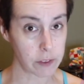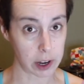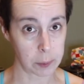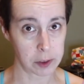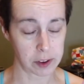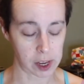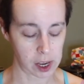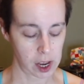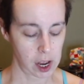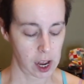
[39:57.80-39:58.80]
vitamin C,
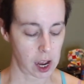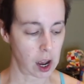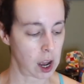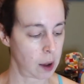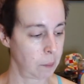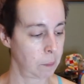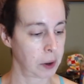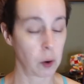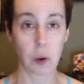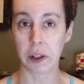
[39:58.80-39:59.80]

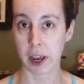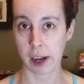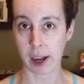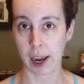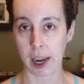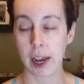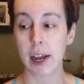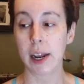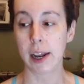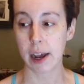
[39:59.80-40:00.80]
but only at night,
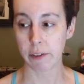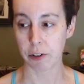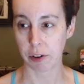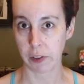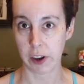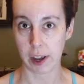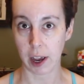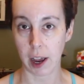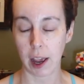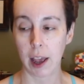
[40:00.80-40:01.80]
never during the
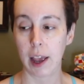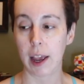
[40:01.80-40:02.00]
day.